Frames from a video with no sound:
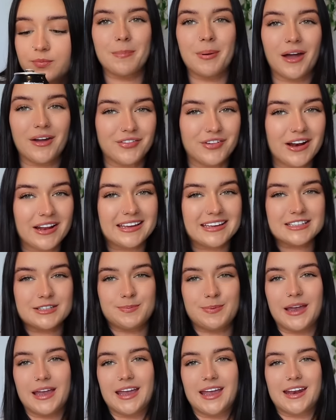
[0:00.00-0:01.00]
But I feel like it's
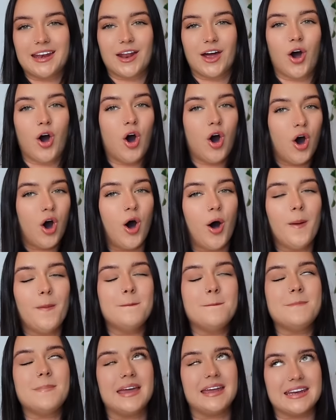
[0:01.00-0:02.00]
been a hot
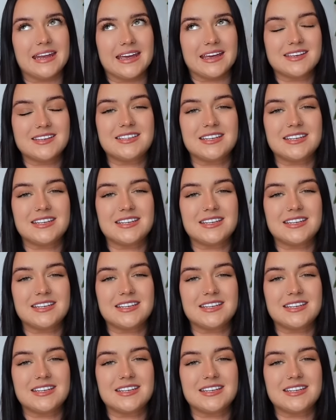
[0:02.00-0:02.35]
minute